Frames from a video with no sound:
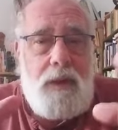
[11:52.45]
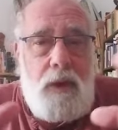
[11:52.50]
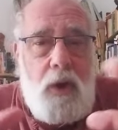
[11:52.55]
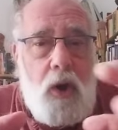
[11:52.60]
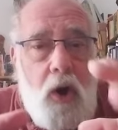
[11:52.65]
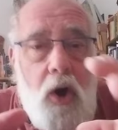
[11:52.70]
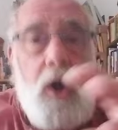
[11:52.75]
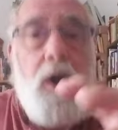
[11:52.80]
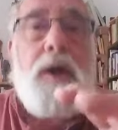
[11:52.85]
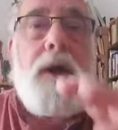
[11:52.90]

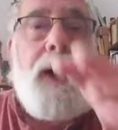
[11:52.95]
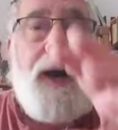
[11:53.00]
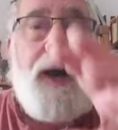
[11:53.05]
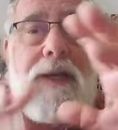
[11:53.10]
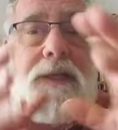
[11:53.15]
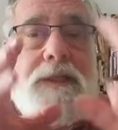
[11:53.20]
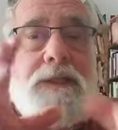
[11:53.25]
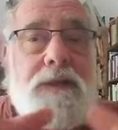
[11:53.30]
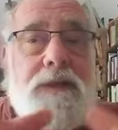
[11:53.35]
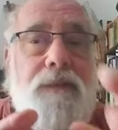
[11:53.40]
all
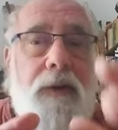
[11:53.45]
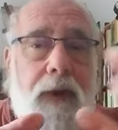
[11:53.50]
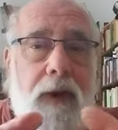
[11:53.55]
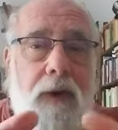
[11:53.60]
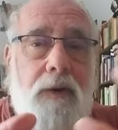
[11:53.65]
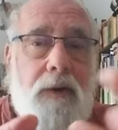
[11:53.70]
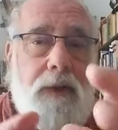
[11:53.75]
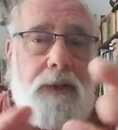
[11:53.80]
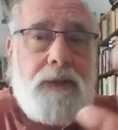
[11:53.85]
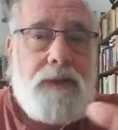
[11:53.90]
kinds of
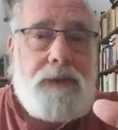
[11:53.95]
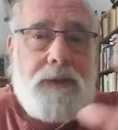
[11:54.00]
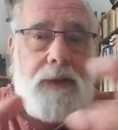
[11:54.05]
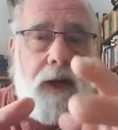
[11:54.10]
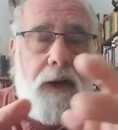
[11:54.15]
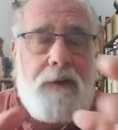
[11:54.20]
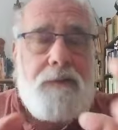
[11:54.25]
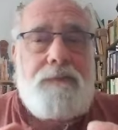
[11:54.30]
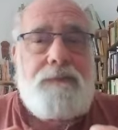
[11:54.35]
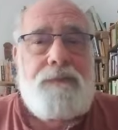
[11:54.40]
areas
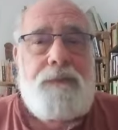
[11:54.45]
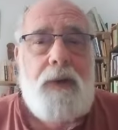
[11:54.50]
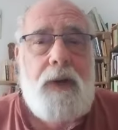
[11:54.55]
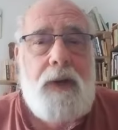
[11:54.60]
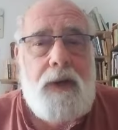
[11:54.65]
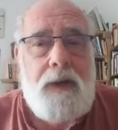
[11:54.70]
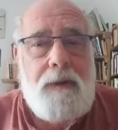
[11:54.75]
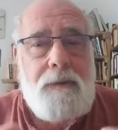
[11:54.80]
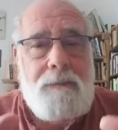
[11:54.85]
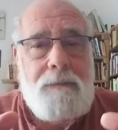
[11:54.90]

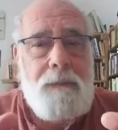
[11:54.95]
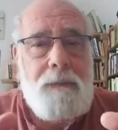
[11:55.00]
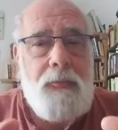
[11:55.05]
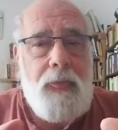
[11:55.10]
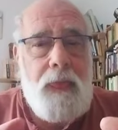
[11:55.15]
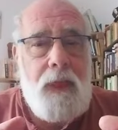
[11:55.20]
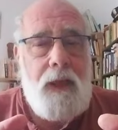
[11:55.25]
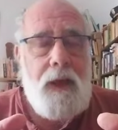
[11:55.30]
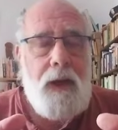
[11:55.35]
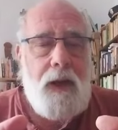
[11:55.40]
of
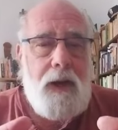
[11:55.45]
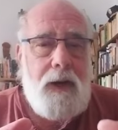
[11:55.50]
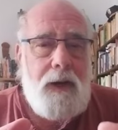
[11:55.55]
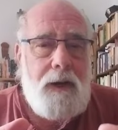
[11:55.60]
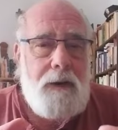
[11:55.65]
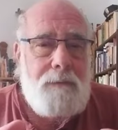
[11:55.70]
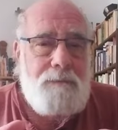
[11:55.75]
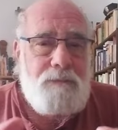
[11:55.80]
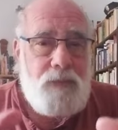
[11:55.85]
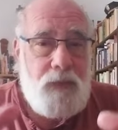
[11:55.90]

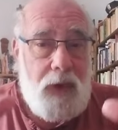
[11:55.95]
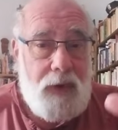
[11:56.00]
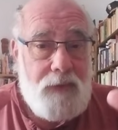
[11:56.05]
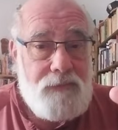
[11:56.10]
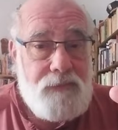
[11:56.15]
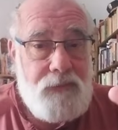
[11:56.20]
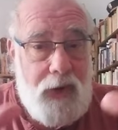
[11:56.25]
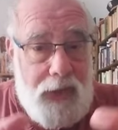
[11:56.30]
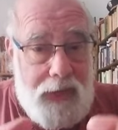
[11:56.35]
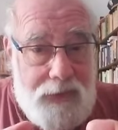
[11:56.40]

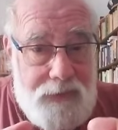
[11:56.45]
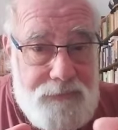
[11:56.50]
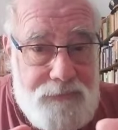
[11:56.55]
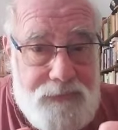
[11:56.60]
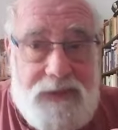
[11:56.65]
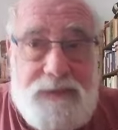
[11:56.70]
life.